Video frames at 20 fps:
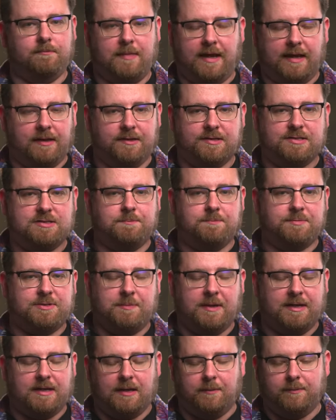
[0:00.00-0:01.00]
English
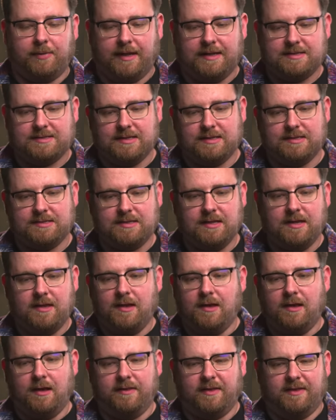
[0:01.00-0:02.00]
speaking places.
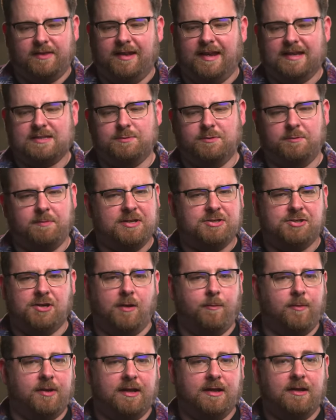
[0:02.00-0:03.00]
I think the next would be
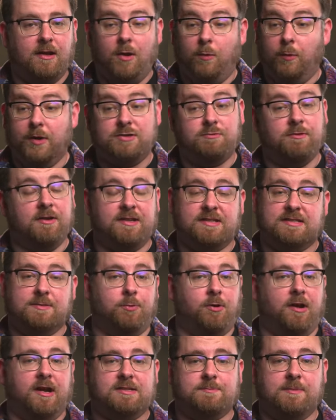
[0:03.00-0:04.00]
Germany, which really
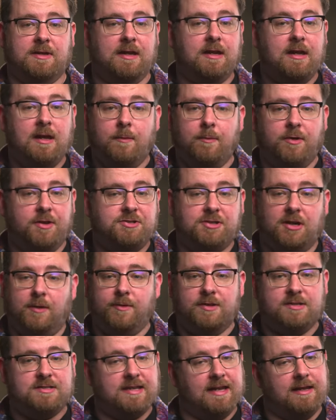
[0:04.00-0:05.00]
surprised me. But the
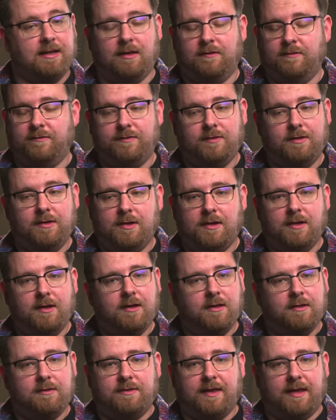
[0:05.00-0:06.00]
Germans, they love
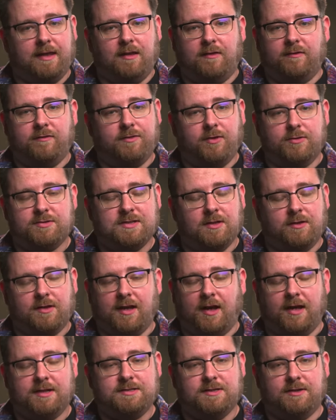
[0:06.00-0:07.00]
those little
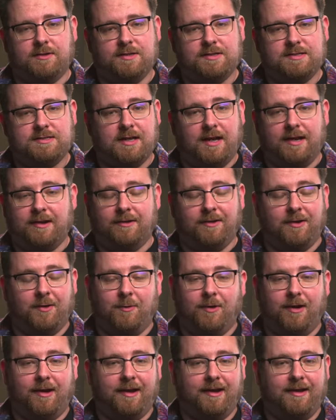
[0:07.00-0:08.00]
cartoons. I don't
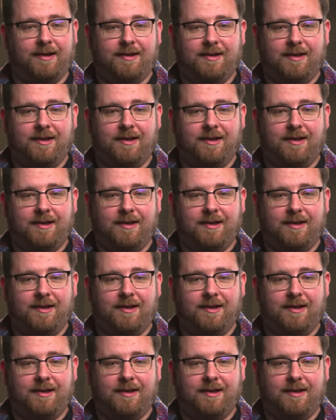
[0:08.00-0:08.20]
know why.